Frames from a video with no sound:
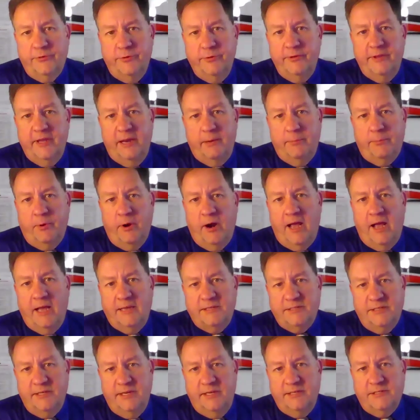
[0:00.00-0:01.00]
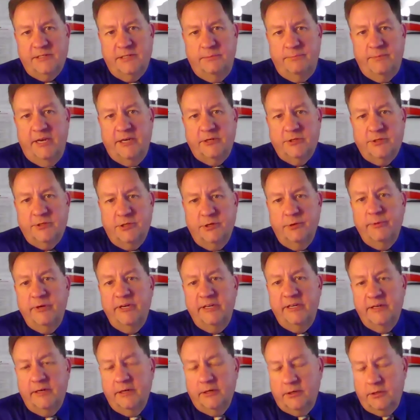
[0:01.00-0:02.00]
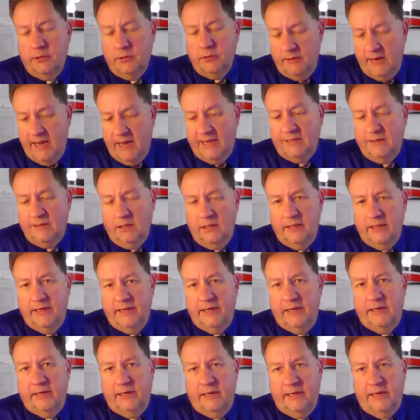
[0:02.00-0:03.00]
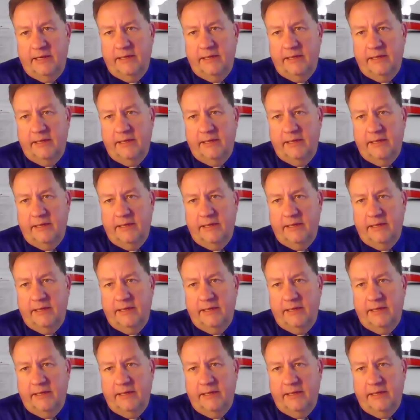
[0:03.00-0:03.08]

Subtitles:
through that process and make sure we did it correctly,